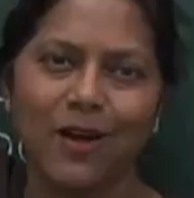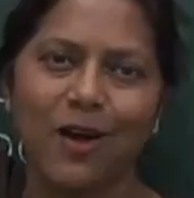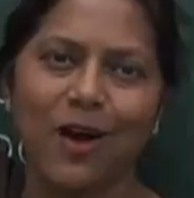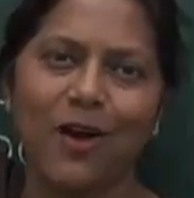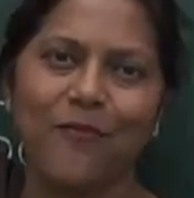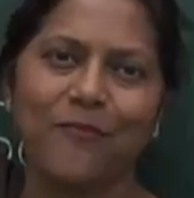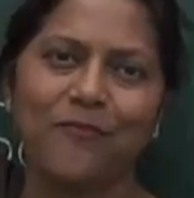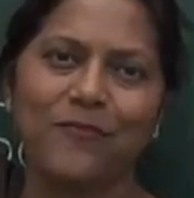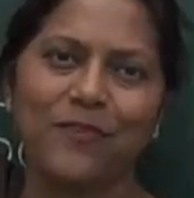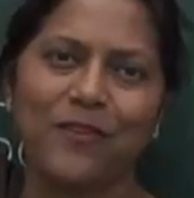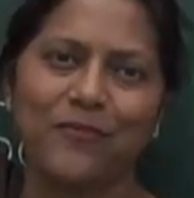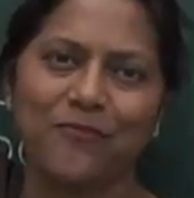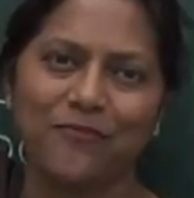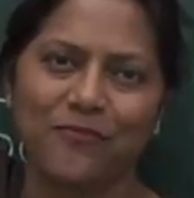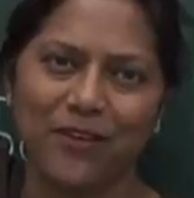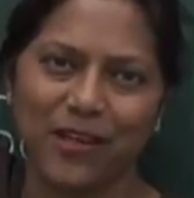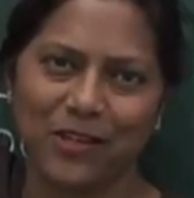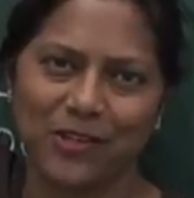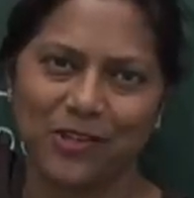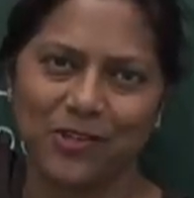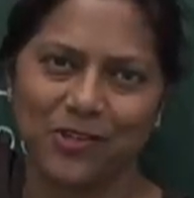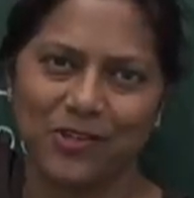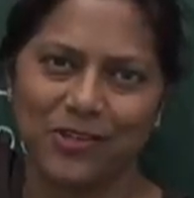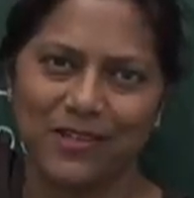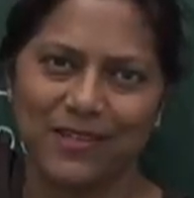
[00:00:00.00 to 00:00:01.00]
of the
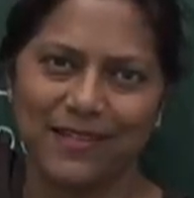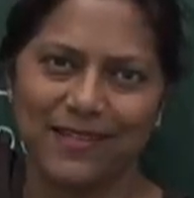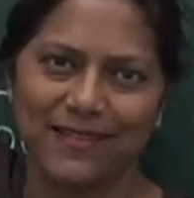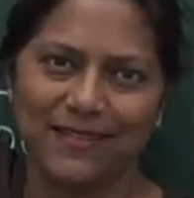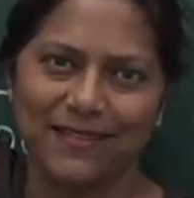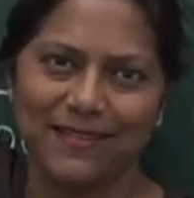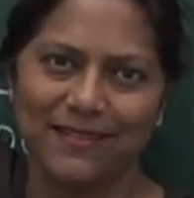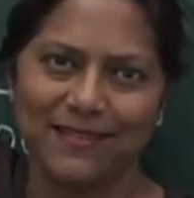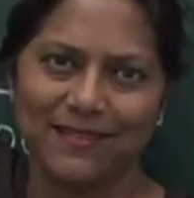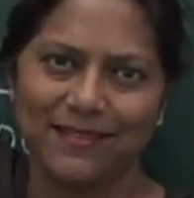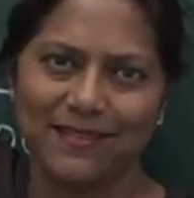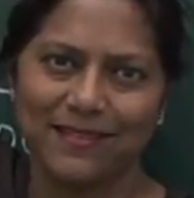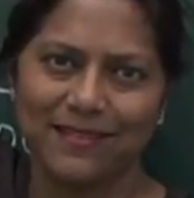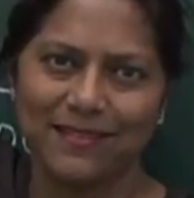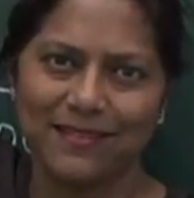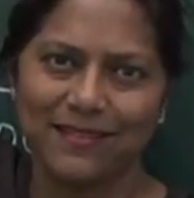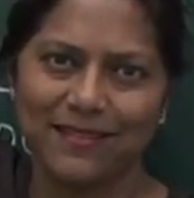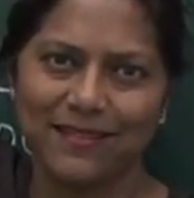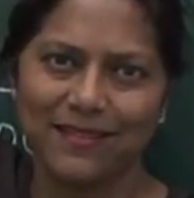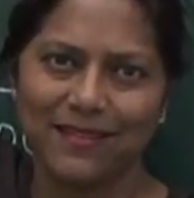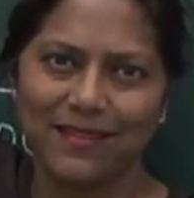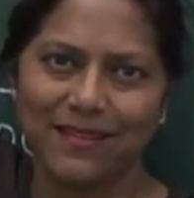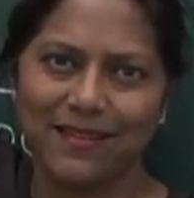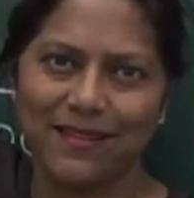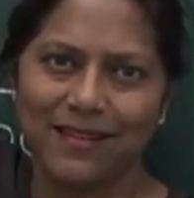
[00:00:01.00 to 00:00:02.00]
fraction.
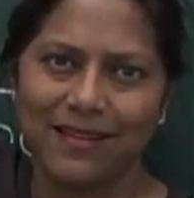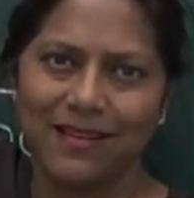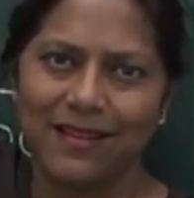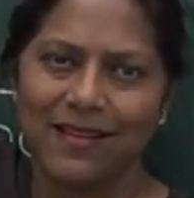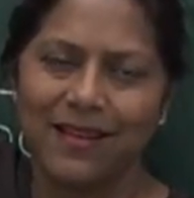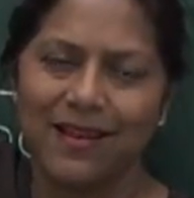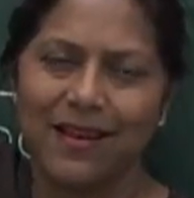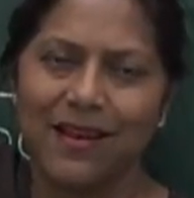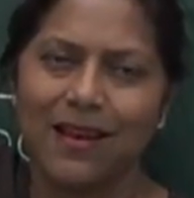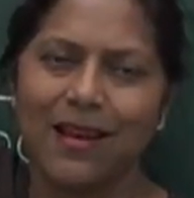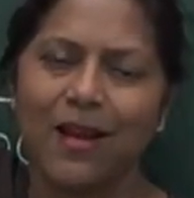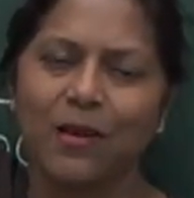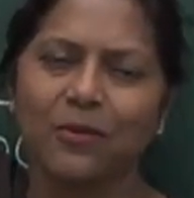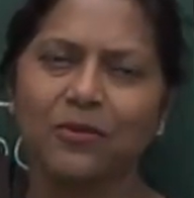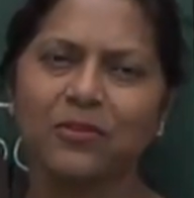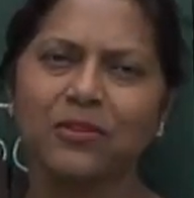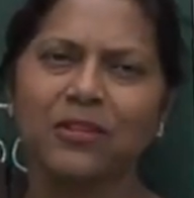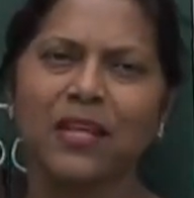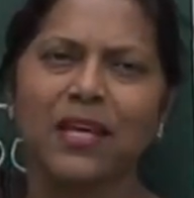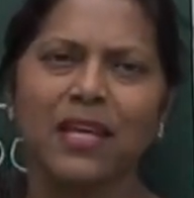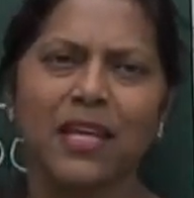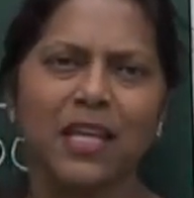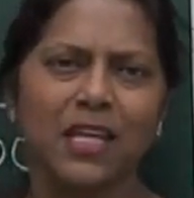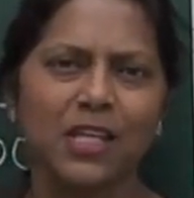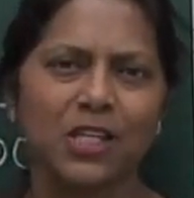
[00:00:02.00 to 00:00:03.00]
Now
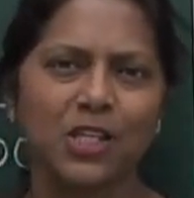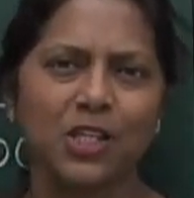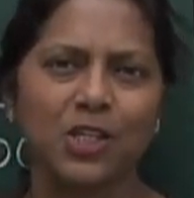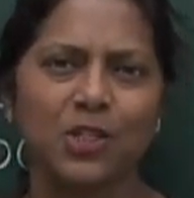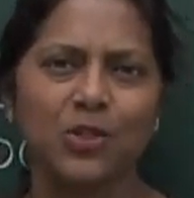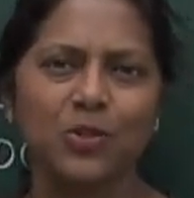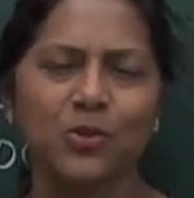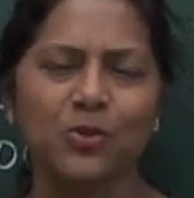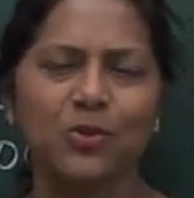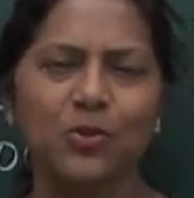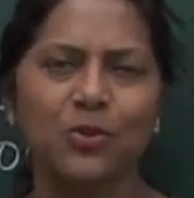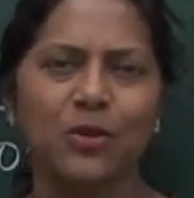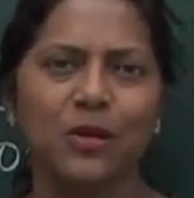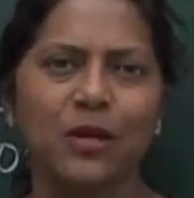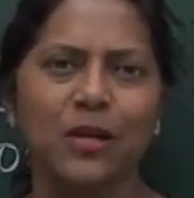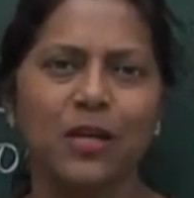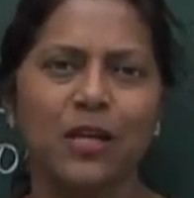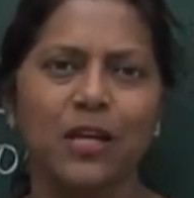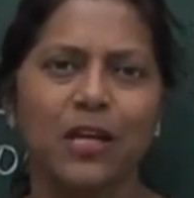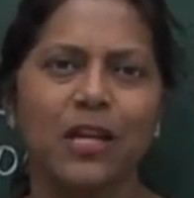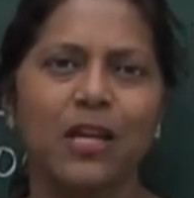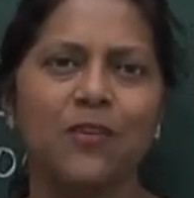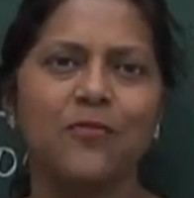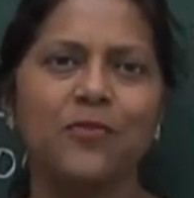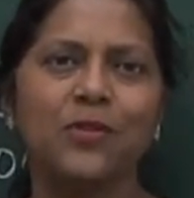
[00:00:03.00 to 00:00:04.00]
32,
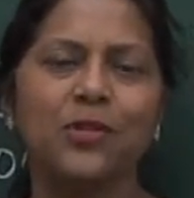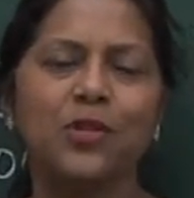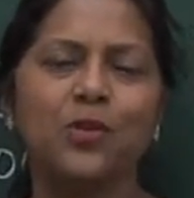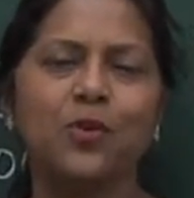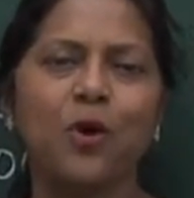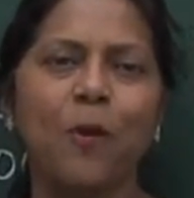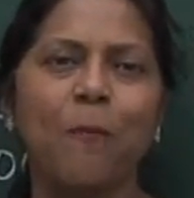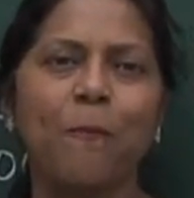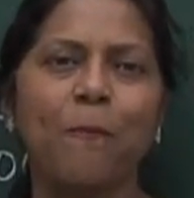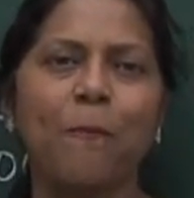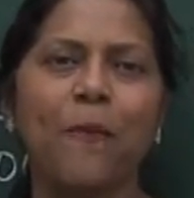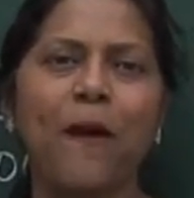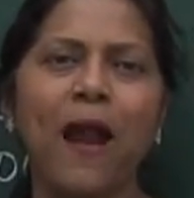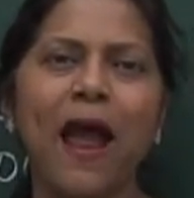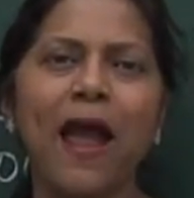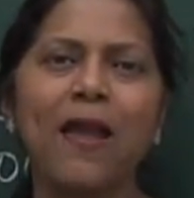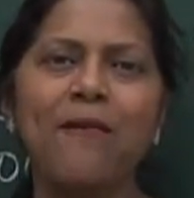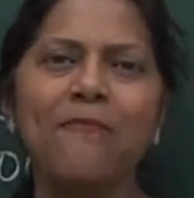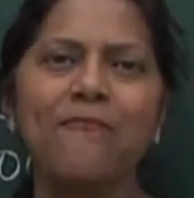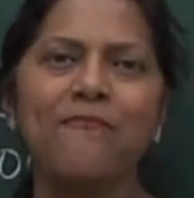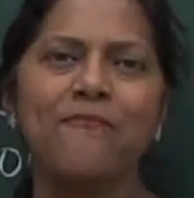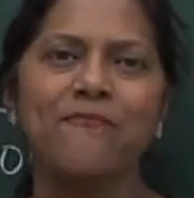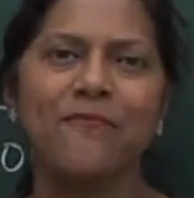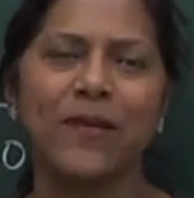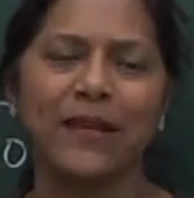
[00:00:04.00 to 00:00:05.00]
if we do a
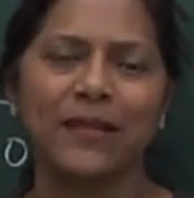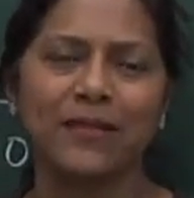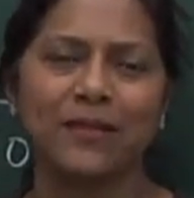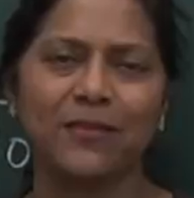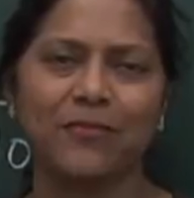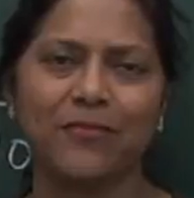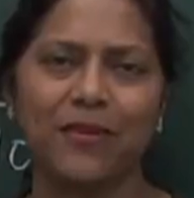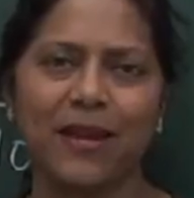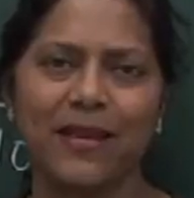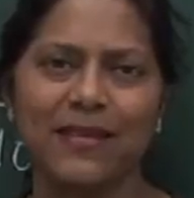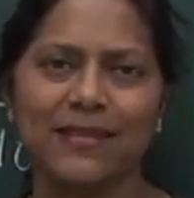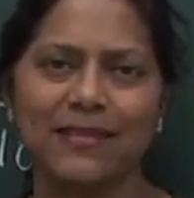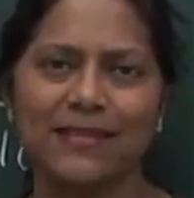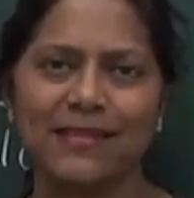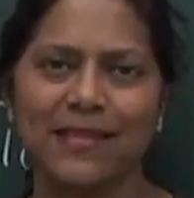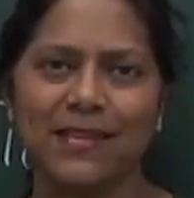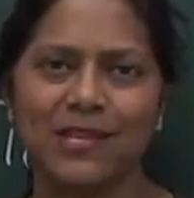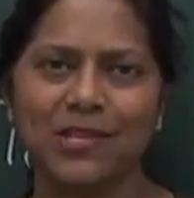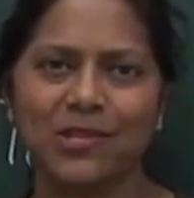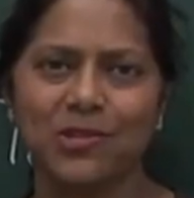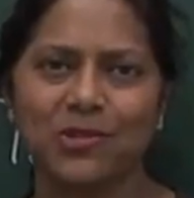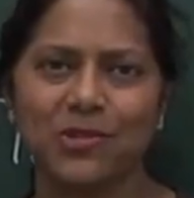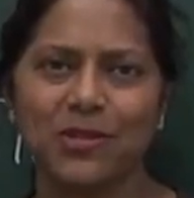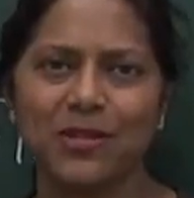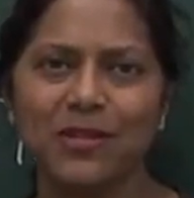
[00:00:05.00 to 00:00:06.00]
prime
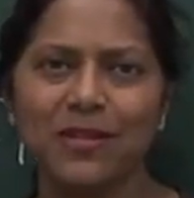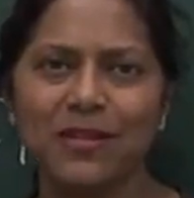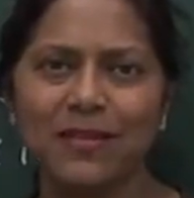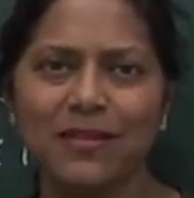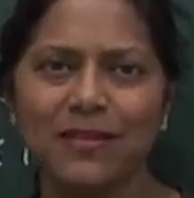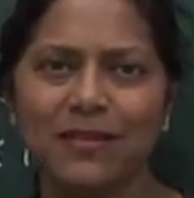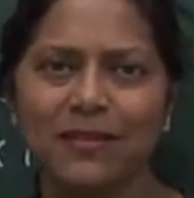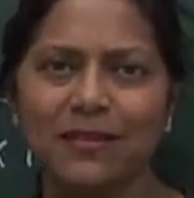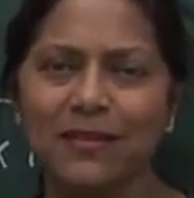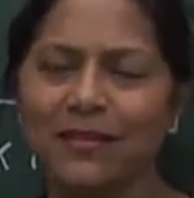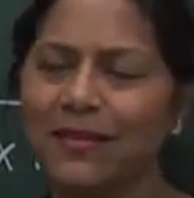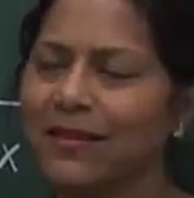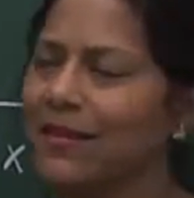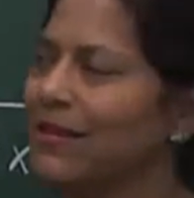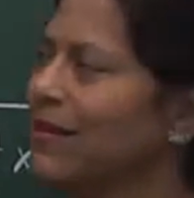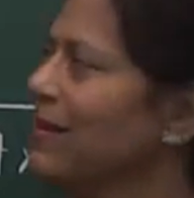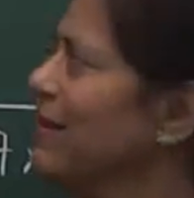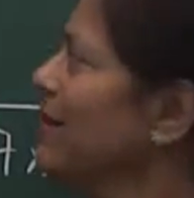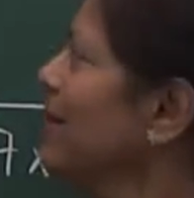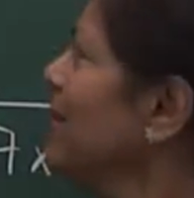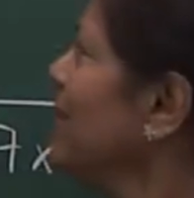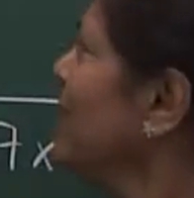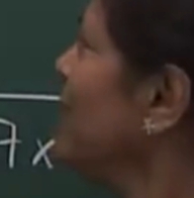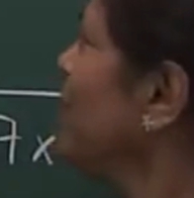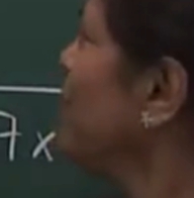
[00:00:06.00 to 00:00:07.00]
factorization,
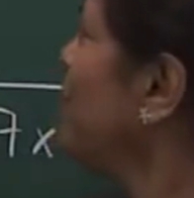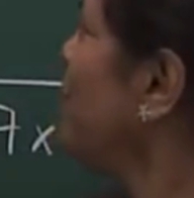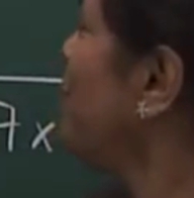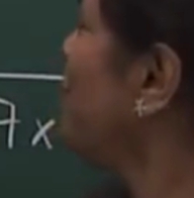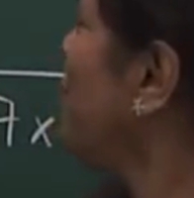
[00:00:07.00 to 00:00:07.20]
if